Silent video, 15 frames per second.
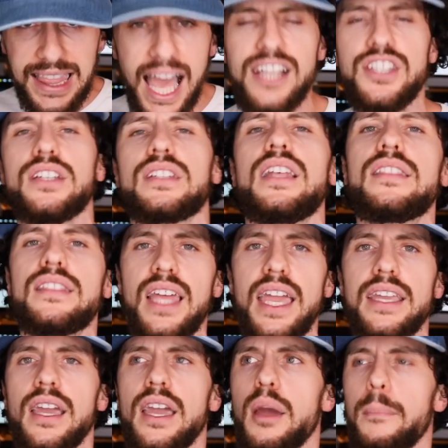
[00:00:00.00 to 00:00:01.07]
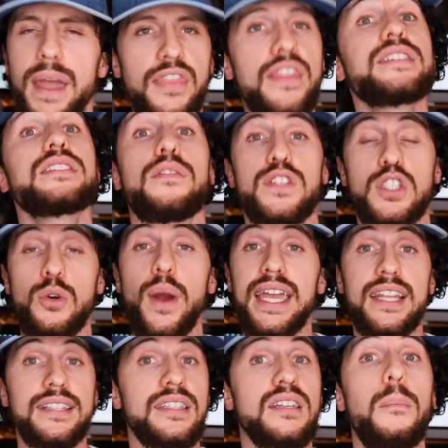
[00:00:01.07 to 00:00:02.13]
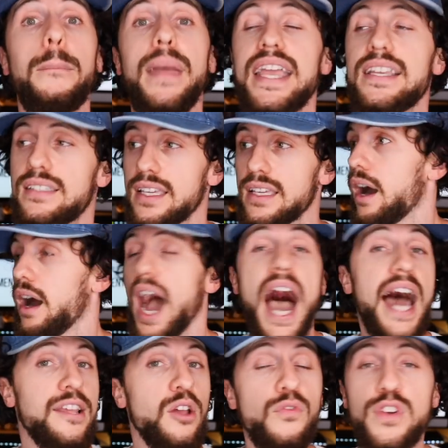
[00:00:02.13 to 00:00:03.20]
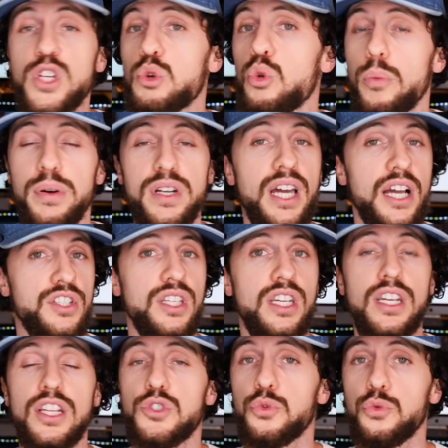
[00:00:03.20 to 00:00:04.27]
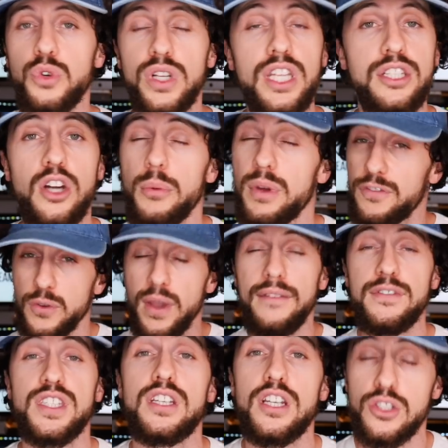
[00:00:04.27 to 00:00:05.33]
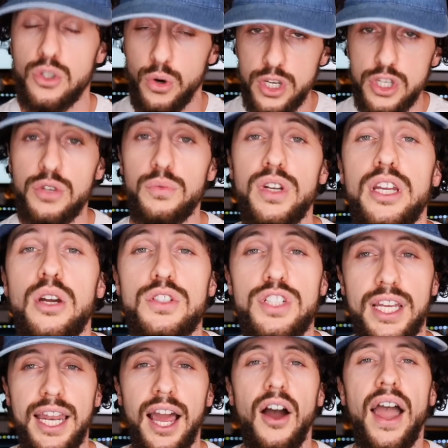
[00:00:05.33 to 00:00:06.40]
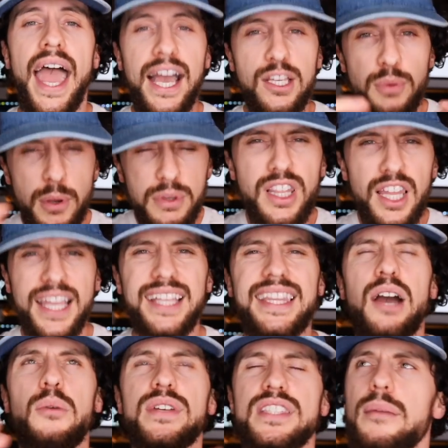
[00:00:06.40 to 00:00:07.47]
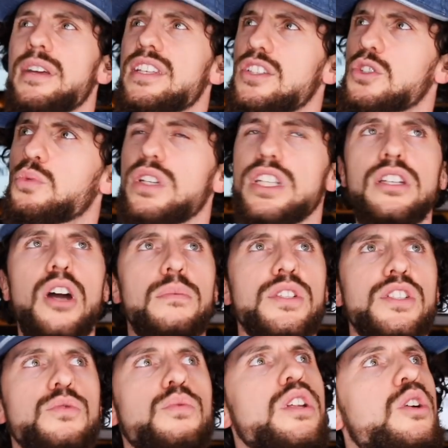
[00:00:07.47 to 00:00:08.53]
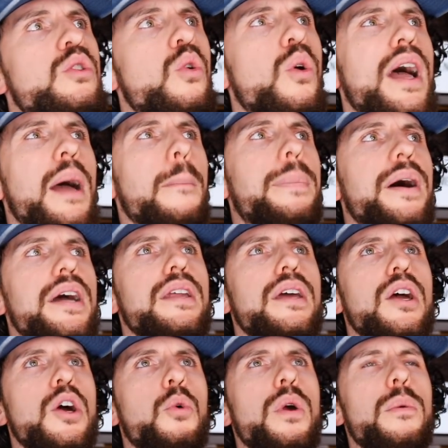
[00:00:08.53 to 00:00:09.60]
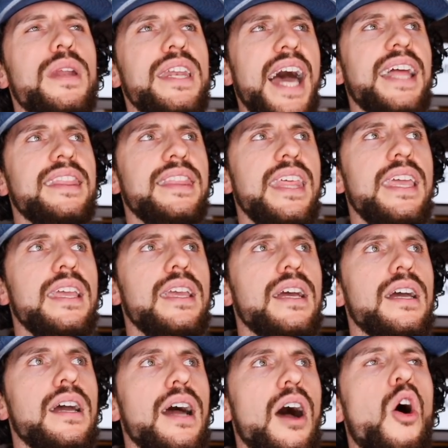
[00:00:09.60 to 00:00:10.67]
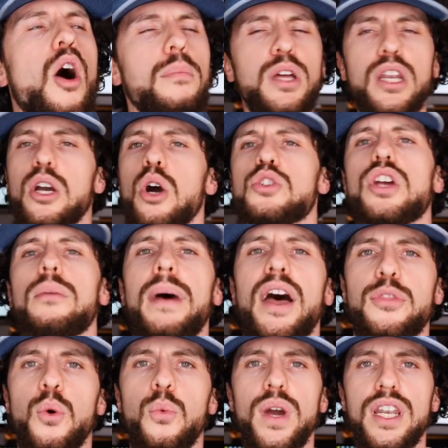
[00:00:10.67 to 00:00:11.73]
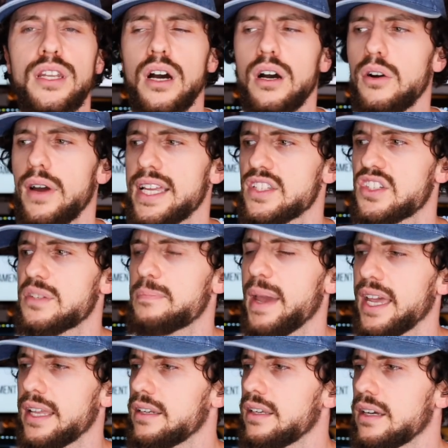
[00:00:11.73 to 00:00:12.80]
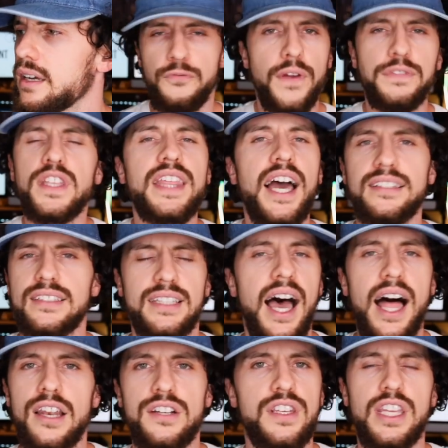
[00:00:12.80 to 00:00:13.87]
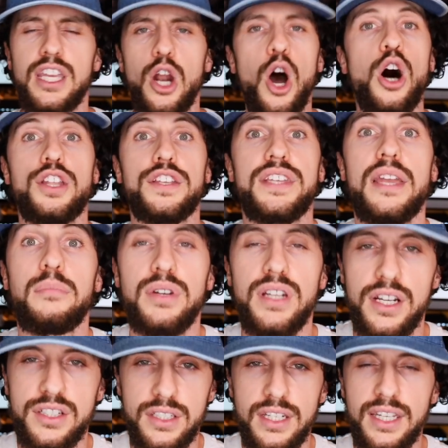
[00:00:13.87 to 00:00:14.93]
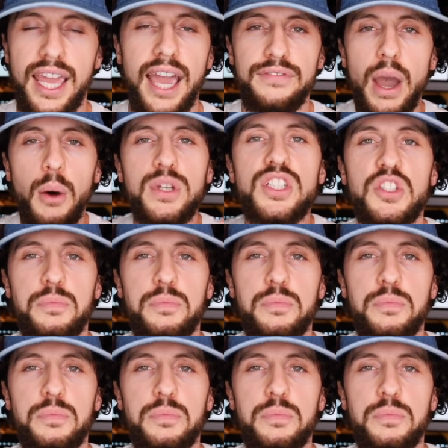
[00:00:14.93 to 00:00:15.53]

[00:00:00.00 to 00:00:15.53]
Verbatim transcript: logically think, man, this stuff is great and it's an amazing audio-visual production and it's really dope. And if you haven't seen the tour, you should really go check it out. As we would look at that and we'd say, man, this is really dope, this is really cool, but we would not think, oh, I'm gonna go jump out the window and spend $50,000 and get all the same production that they have. That would